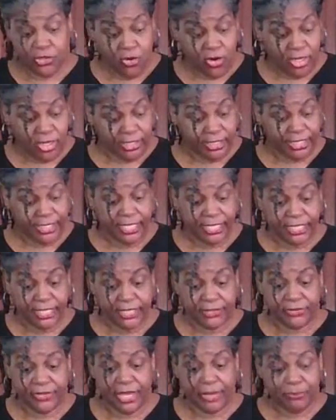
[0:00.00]
garlic and
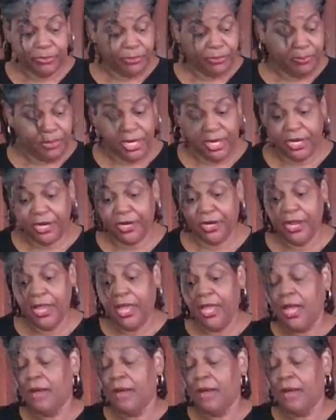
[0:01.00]
get that prepared.